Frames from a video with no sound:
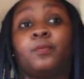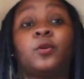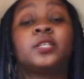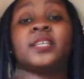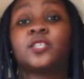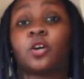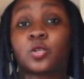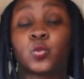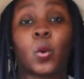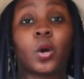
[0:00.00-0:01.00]
put
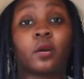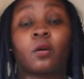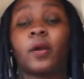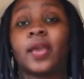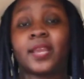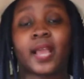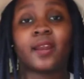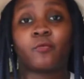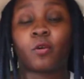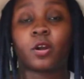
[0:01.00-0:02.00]
detox water or any
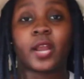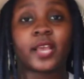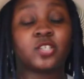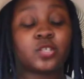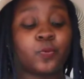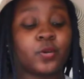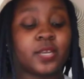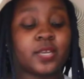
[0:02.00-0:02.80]
kind of water that I can just put it